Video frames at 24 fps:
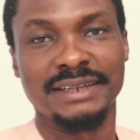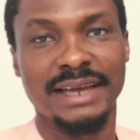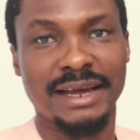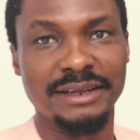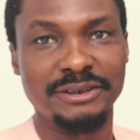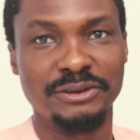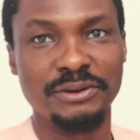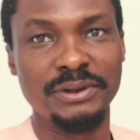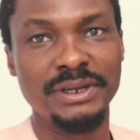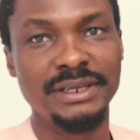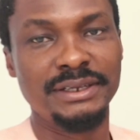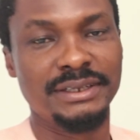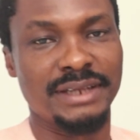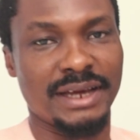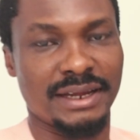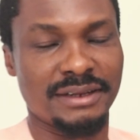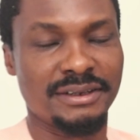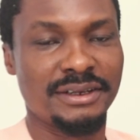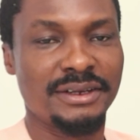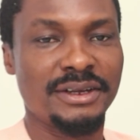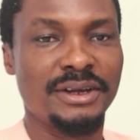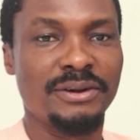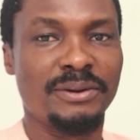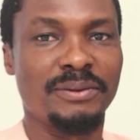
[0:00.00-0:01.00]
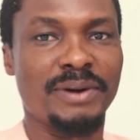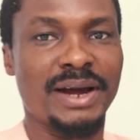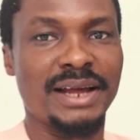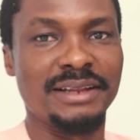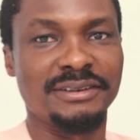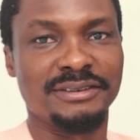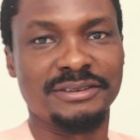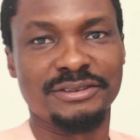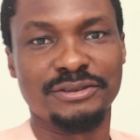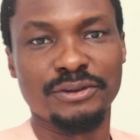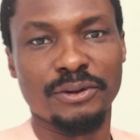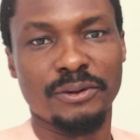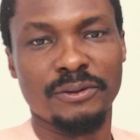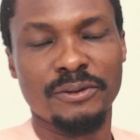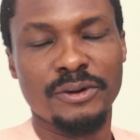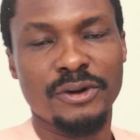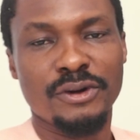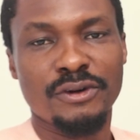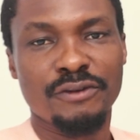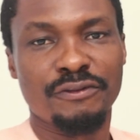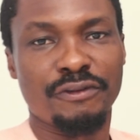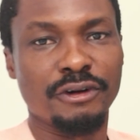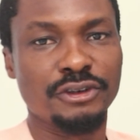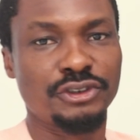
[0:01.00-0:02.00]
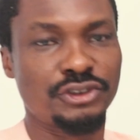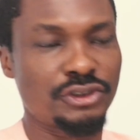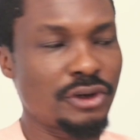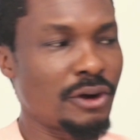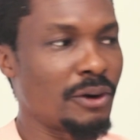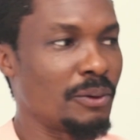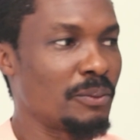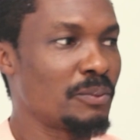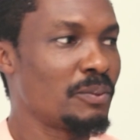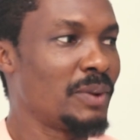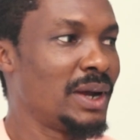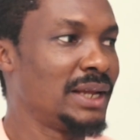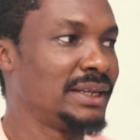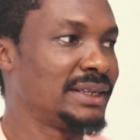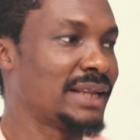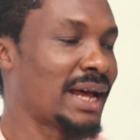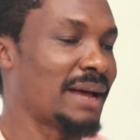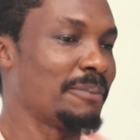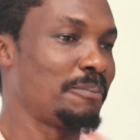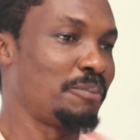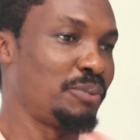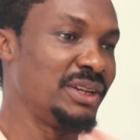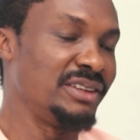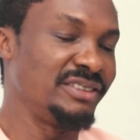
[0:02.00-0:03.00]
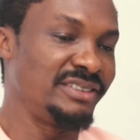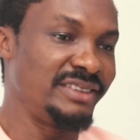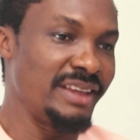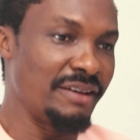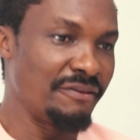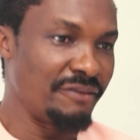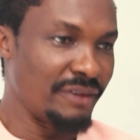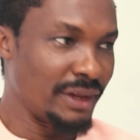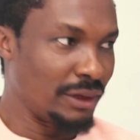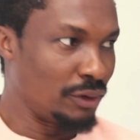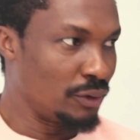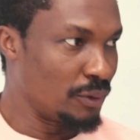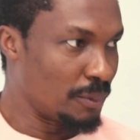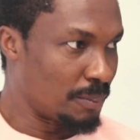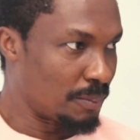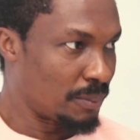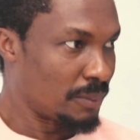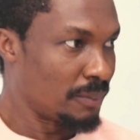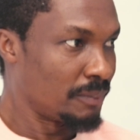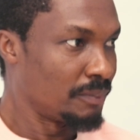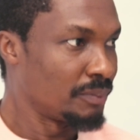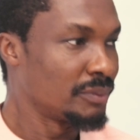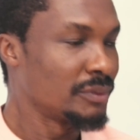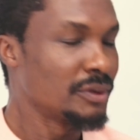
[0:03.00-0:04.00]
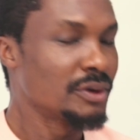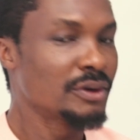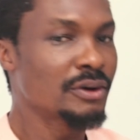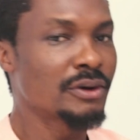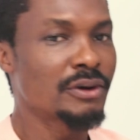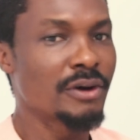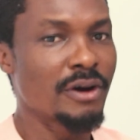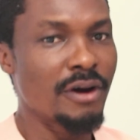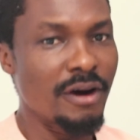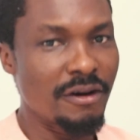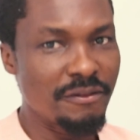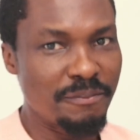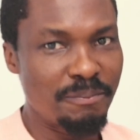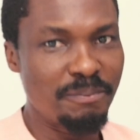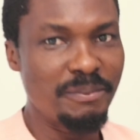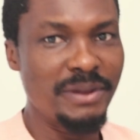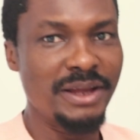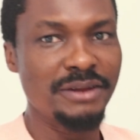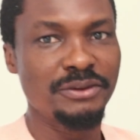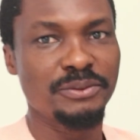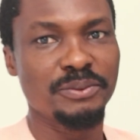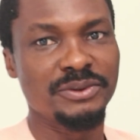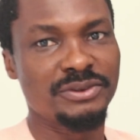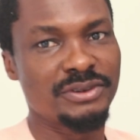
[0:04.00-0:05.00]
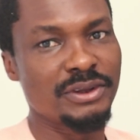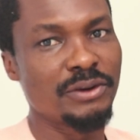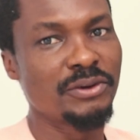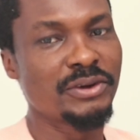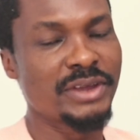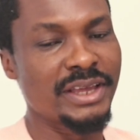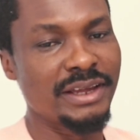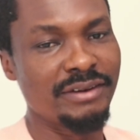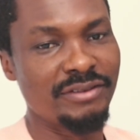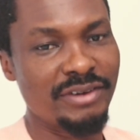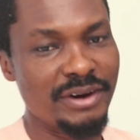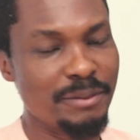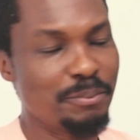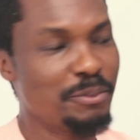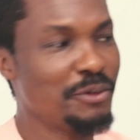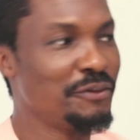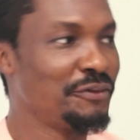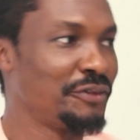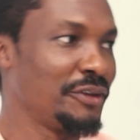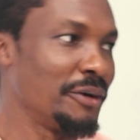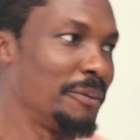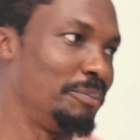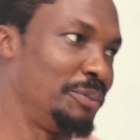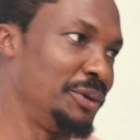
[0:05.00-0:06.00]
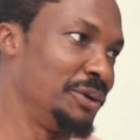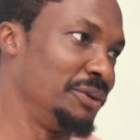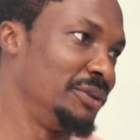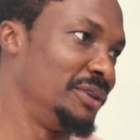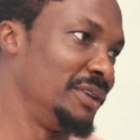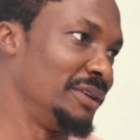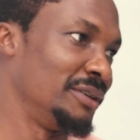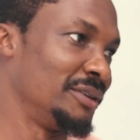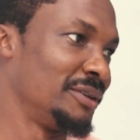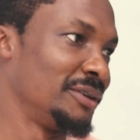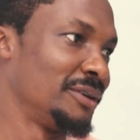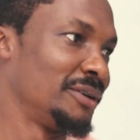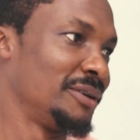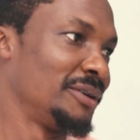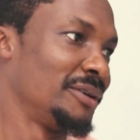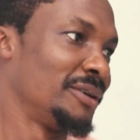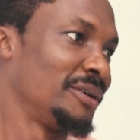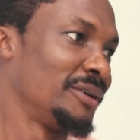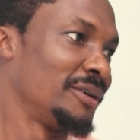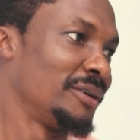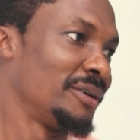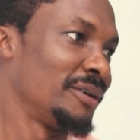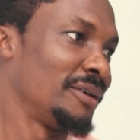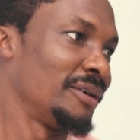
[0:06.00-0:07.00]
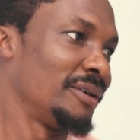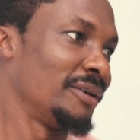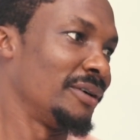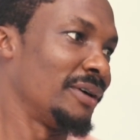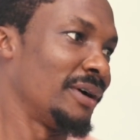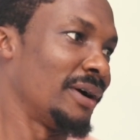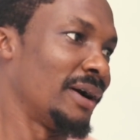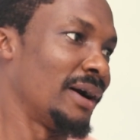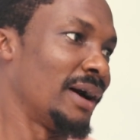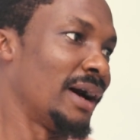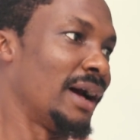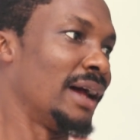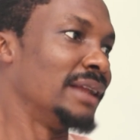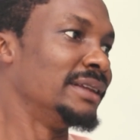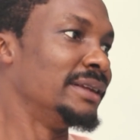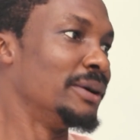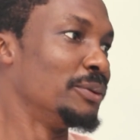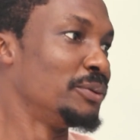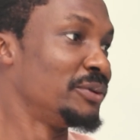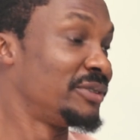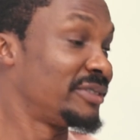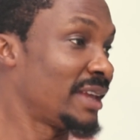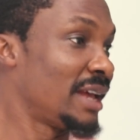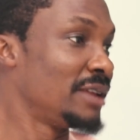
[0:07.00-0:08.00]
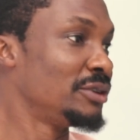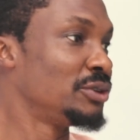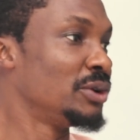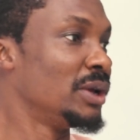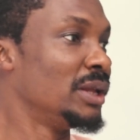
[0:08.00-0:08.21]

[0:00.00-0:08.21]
They are doing that, right? So for sure, when that place develop, government will say, okay, remove your building. And they will send